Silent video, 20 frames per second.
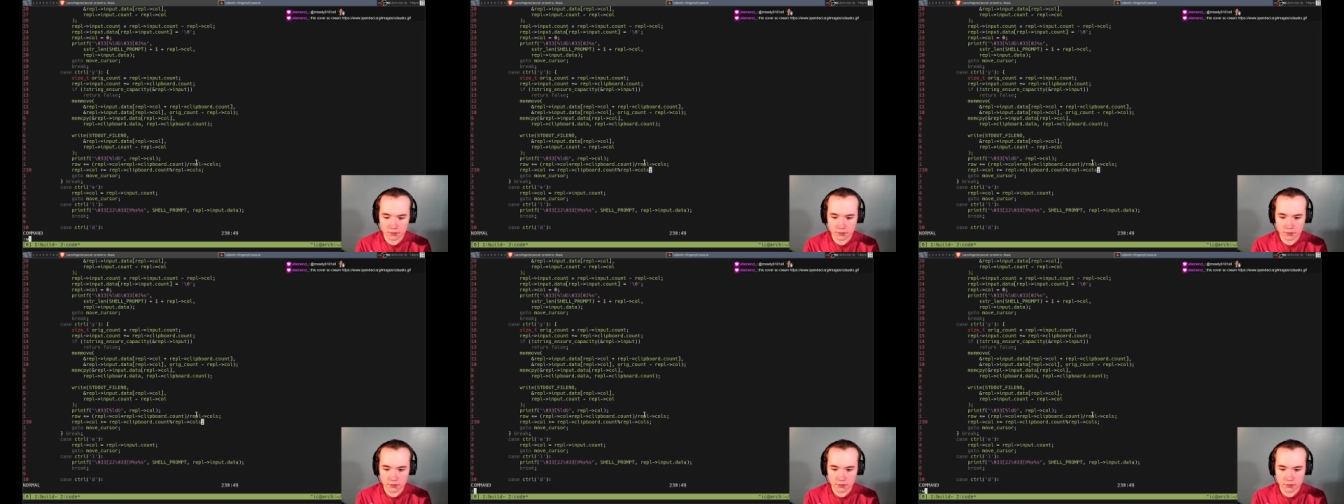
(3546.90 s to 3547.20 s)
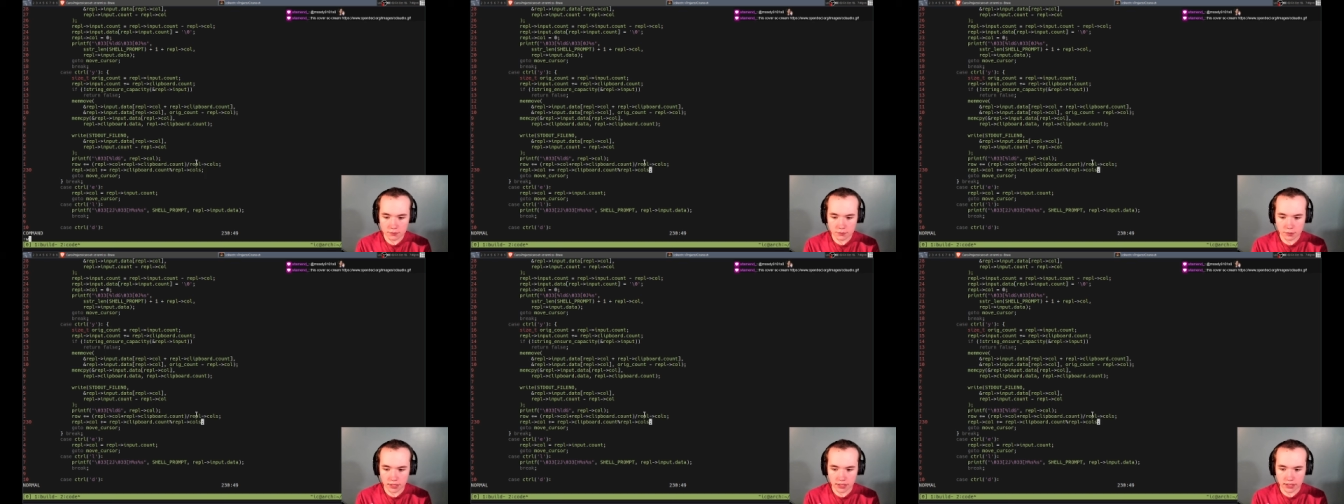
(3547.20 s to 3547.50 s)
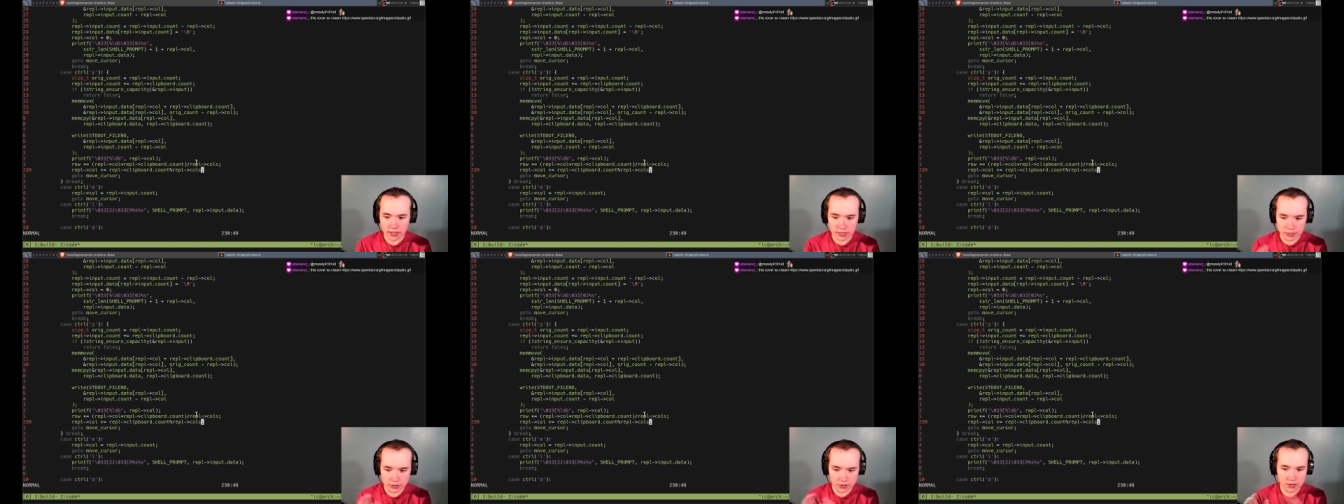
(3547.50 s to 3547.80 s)
Right,
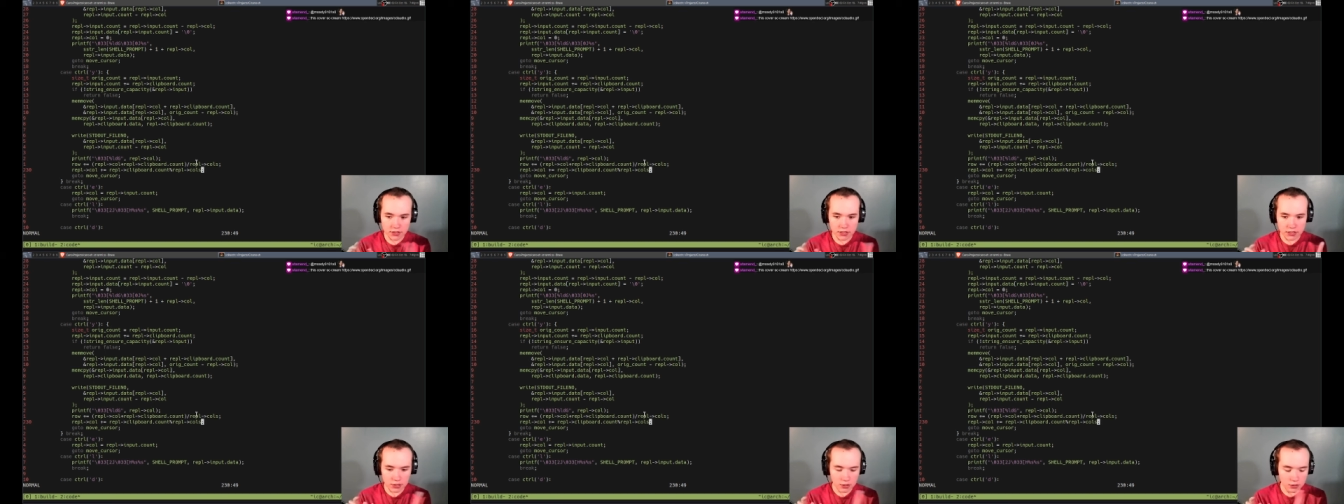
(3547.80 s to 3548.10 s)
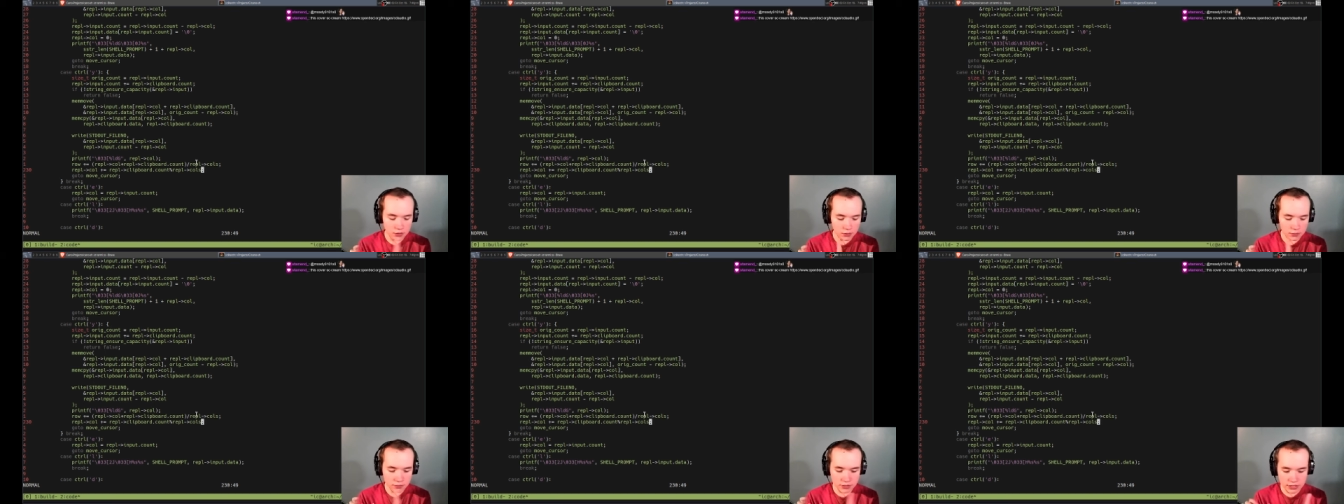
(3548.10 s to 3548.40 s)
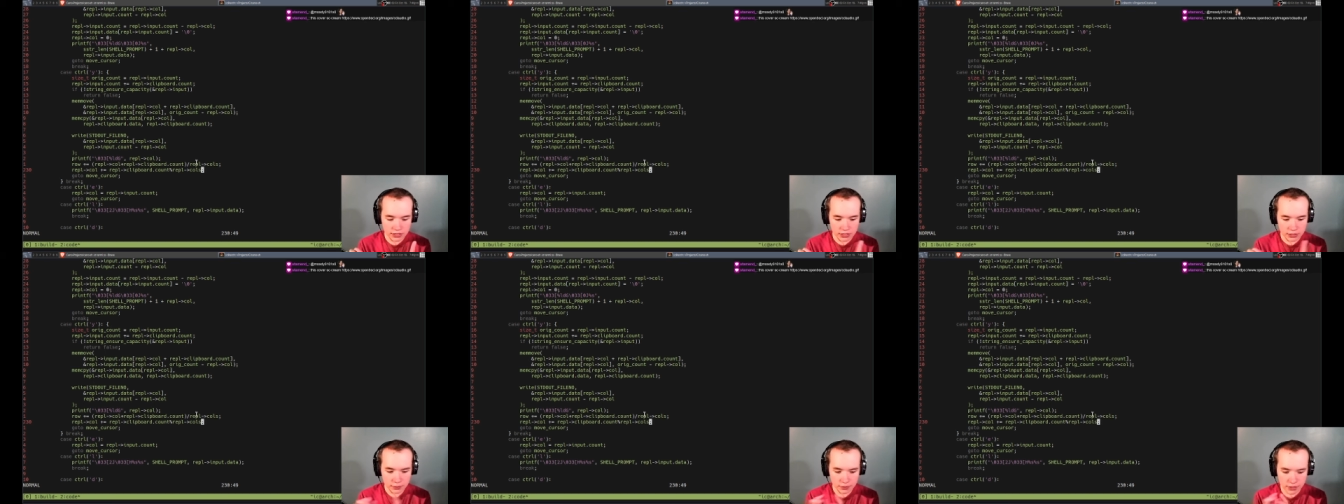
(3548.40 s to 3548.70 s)
because the column is
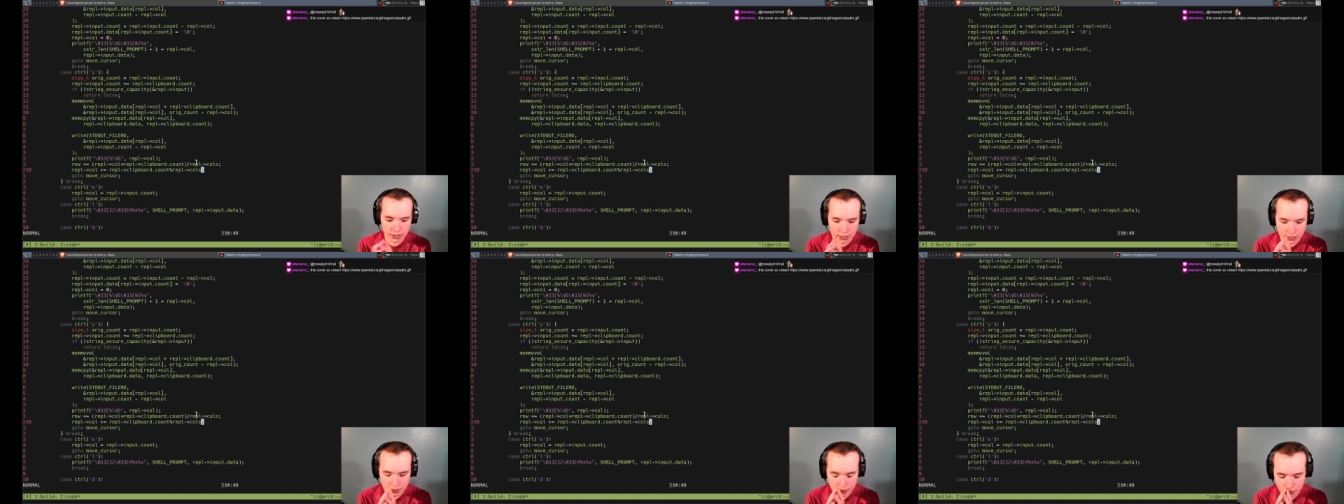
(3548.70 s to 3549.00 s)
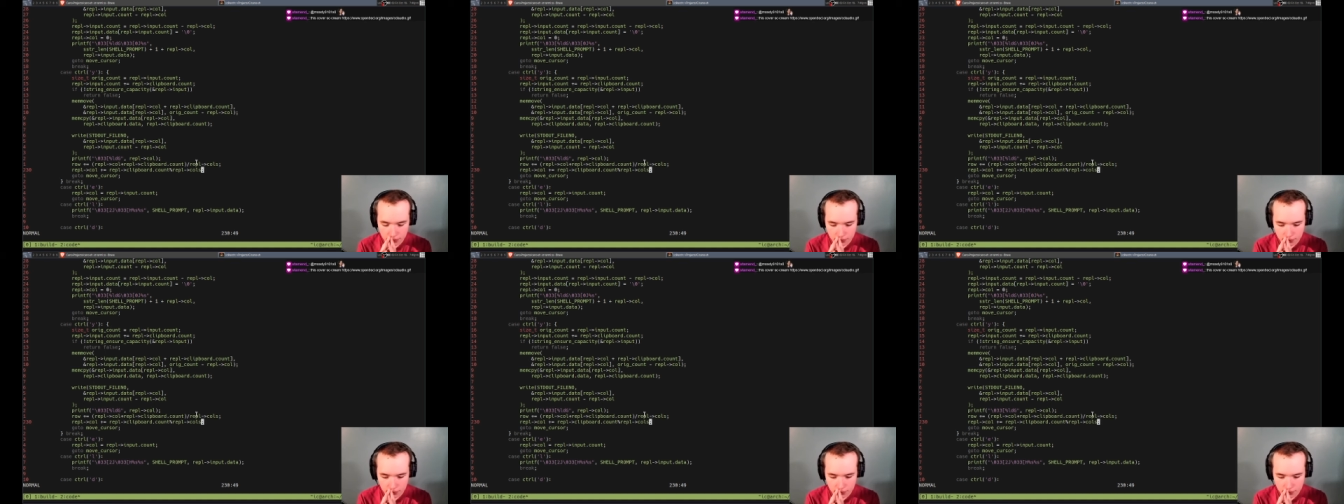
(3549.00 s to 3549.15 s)
going to be,